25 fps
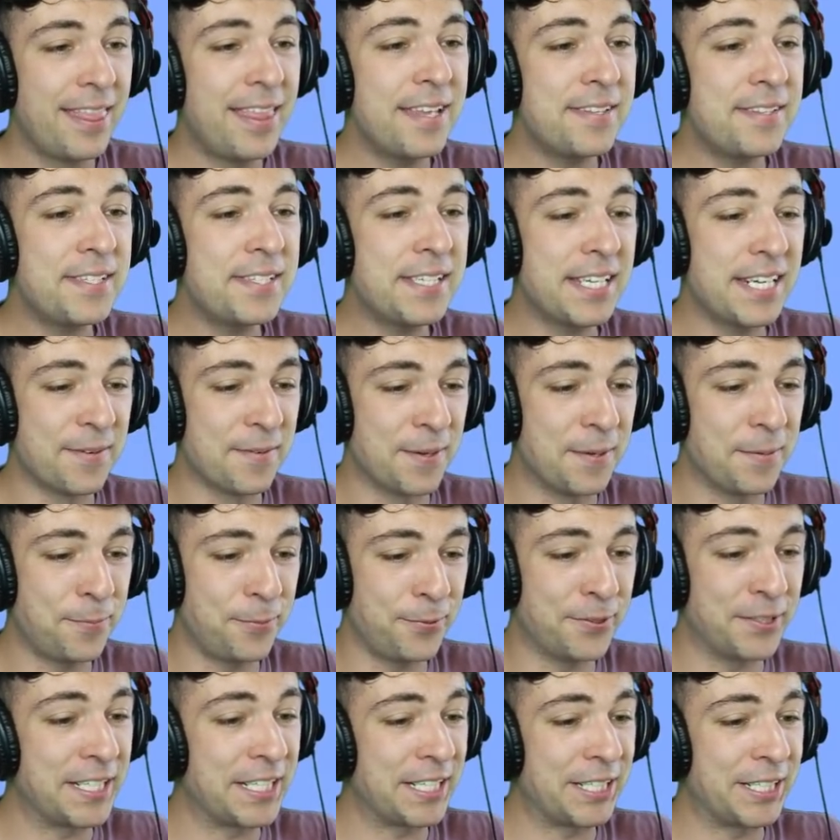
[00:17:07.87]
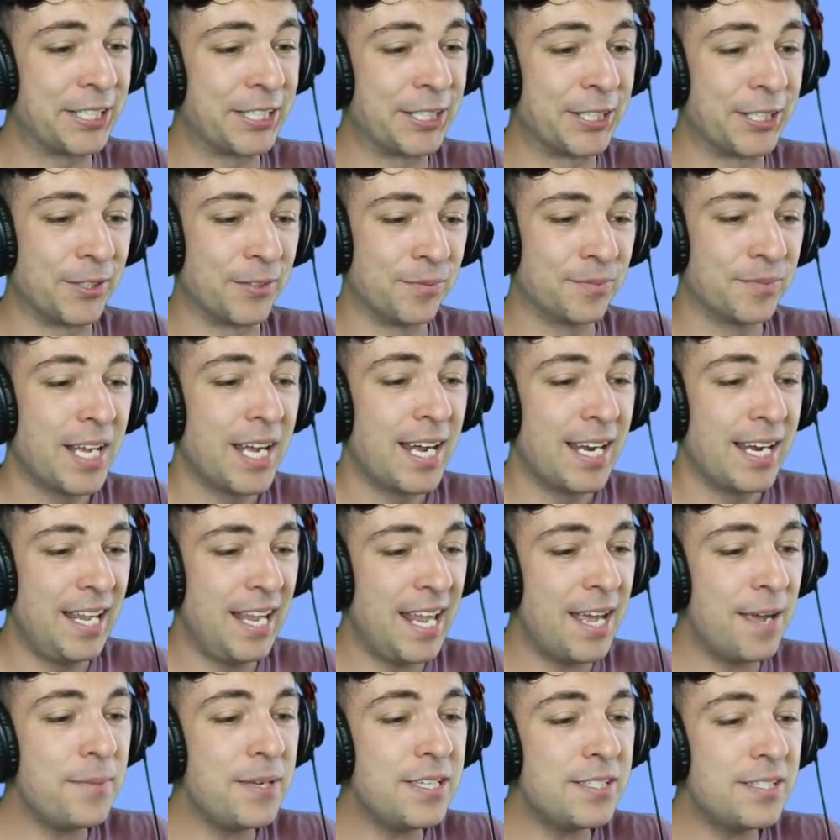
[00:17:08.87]
this is going to be pretty cool.
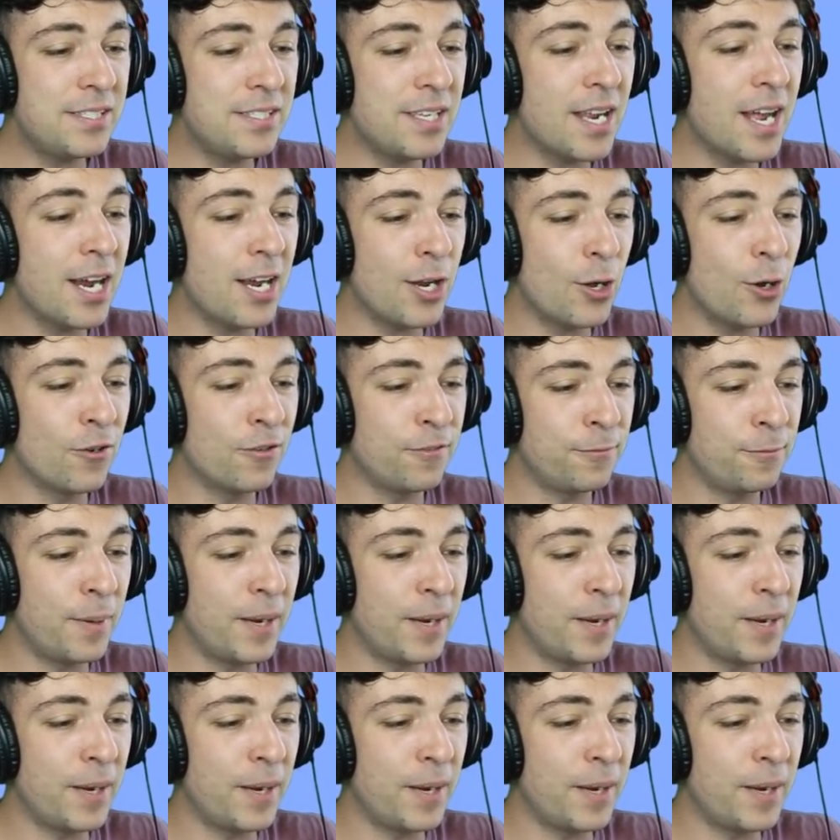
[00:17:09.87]
Let me start off